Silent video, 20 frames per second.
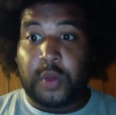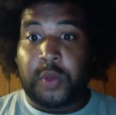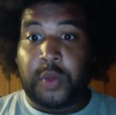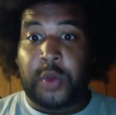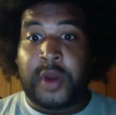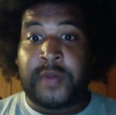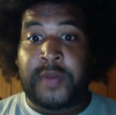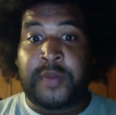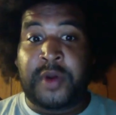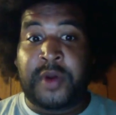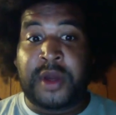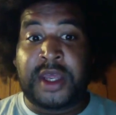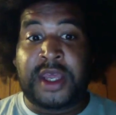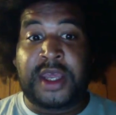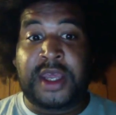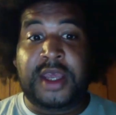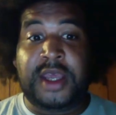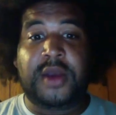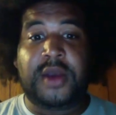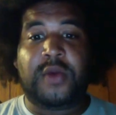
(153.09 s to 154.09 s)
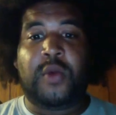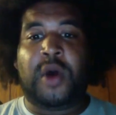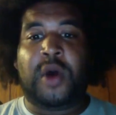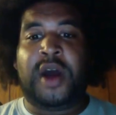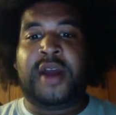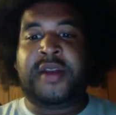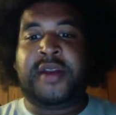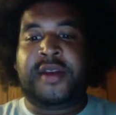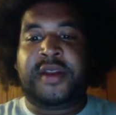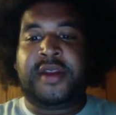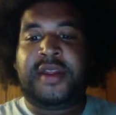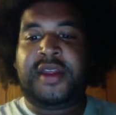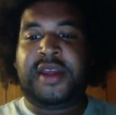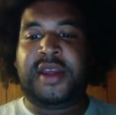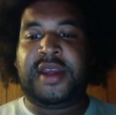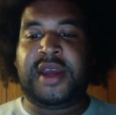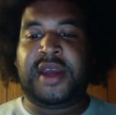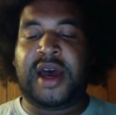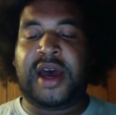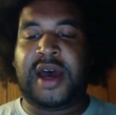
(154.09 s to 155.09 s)
When Boogie won
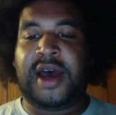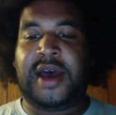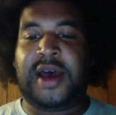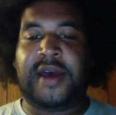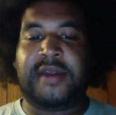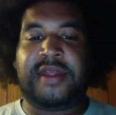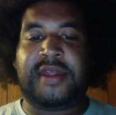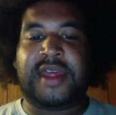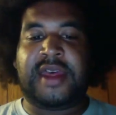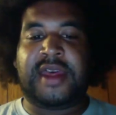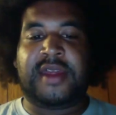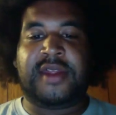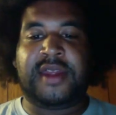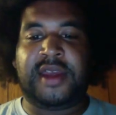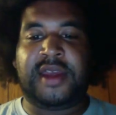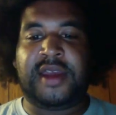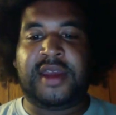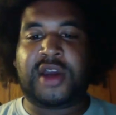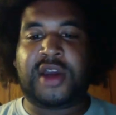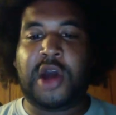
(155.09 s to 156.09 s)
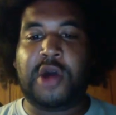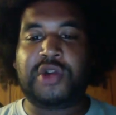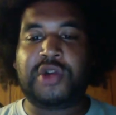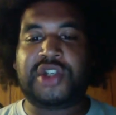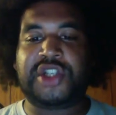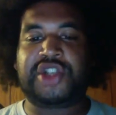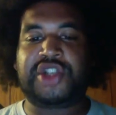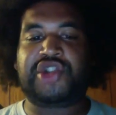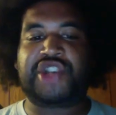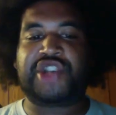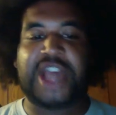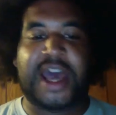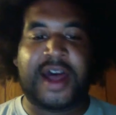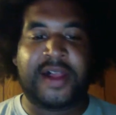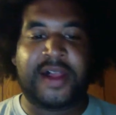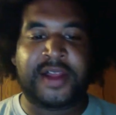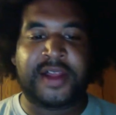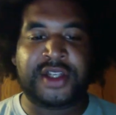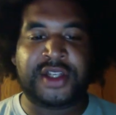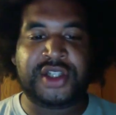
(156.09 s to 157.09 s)
the coach's
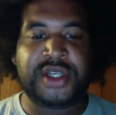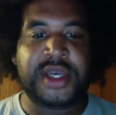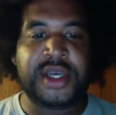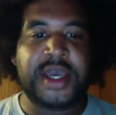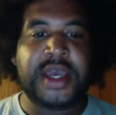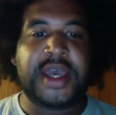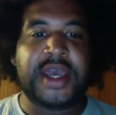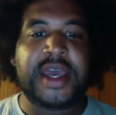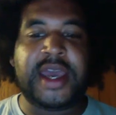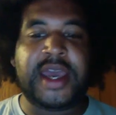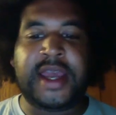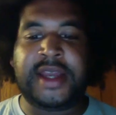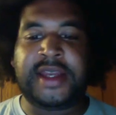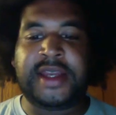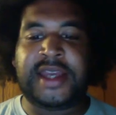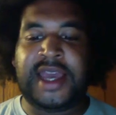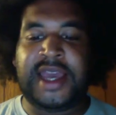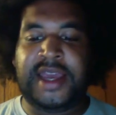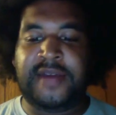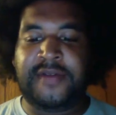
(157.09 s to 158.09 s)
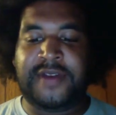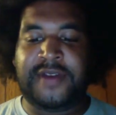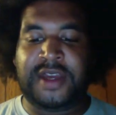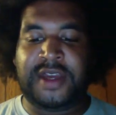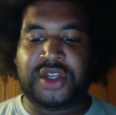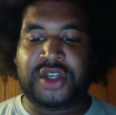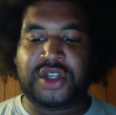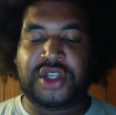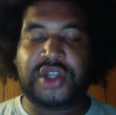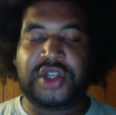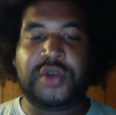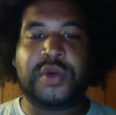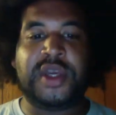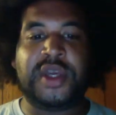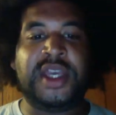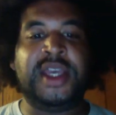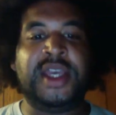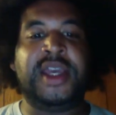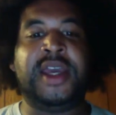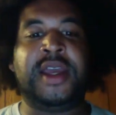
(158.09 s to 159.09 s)
challenge and gave it to
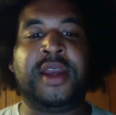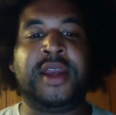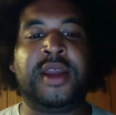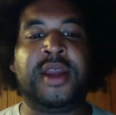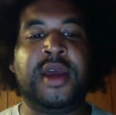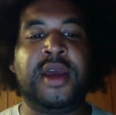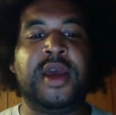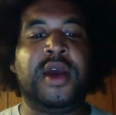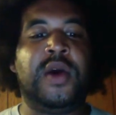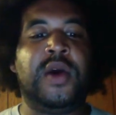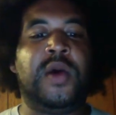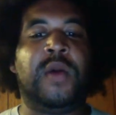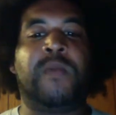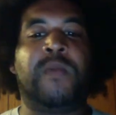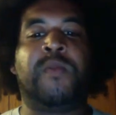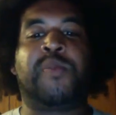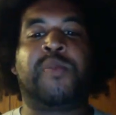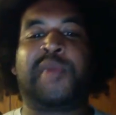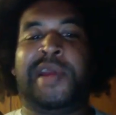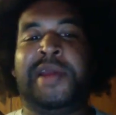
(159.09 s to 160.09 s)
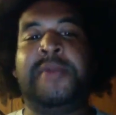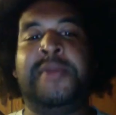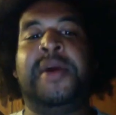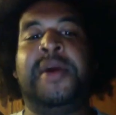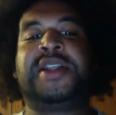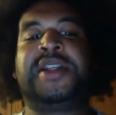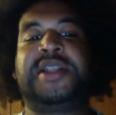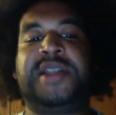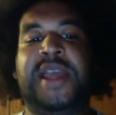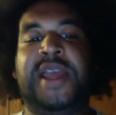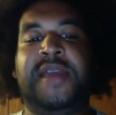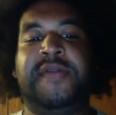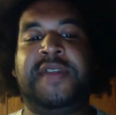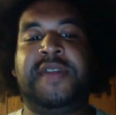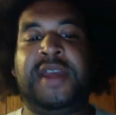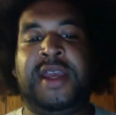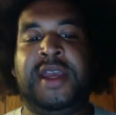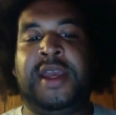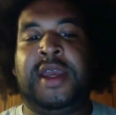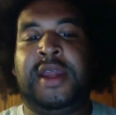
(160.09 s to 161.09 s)
Ian, pretty much saved
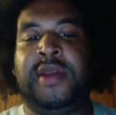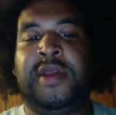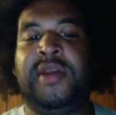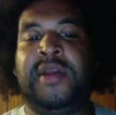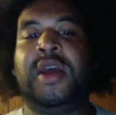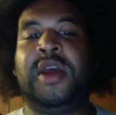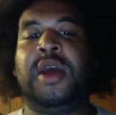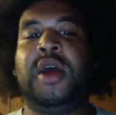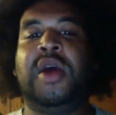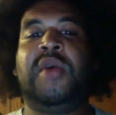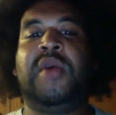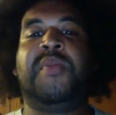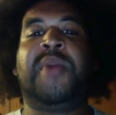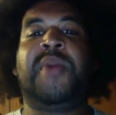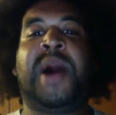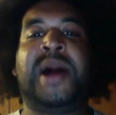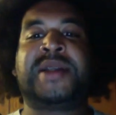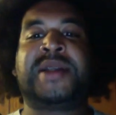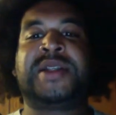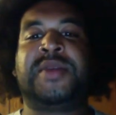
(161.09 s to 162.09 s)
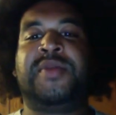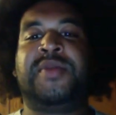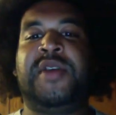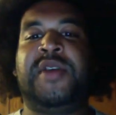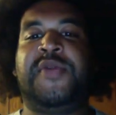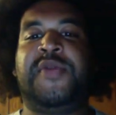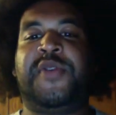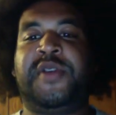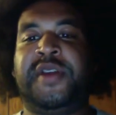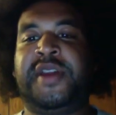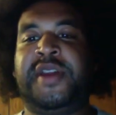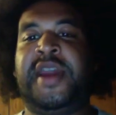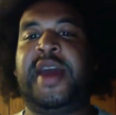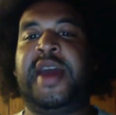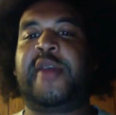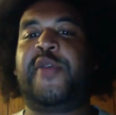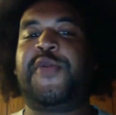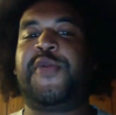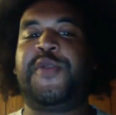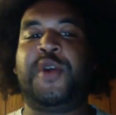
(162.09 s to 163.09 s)
Ian possibly for the
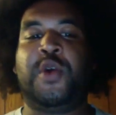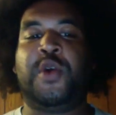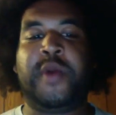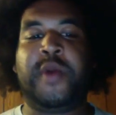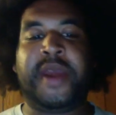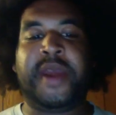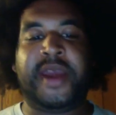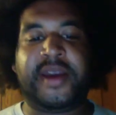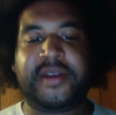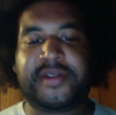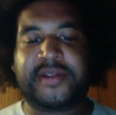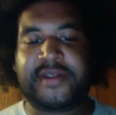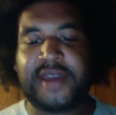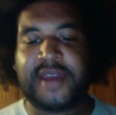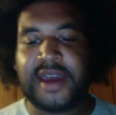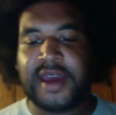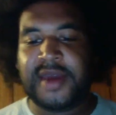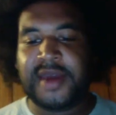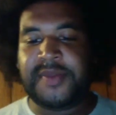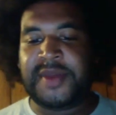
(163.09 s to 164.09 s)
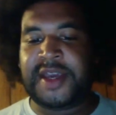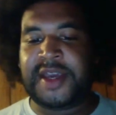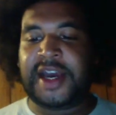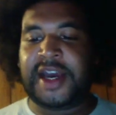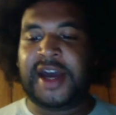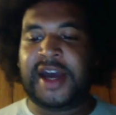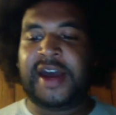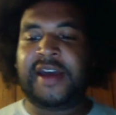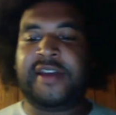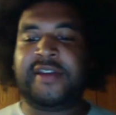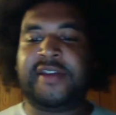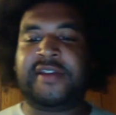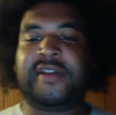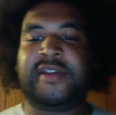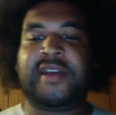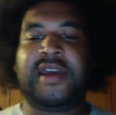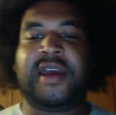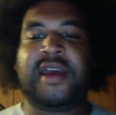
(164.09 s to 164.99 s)
next few weeks, because